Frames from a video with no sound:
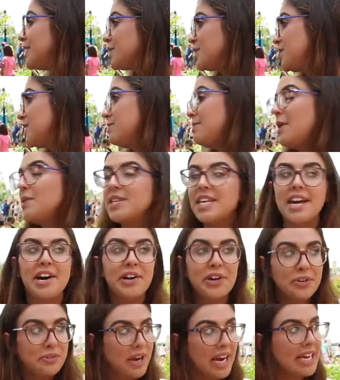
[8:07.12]
questions about the
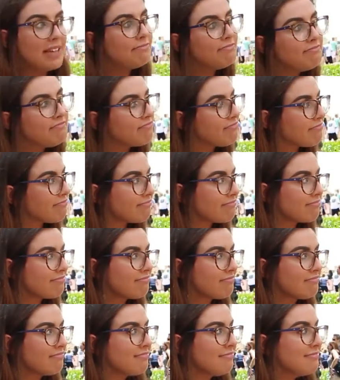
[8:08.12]
Earl Grey?
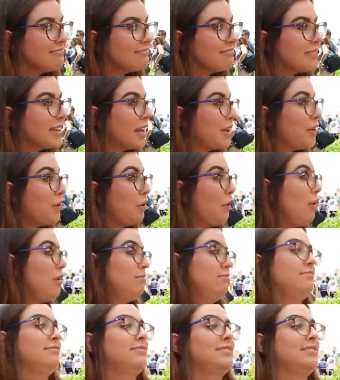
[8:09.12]
No?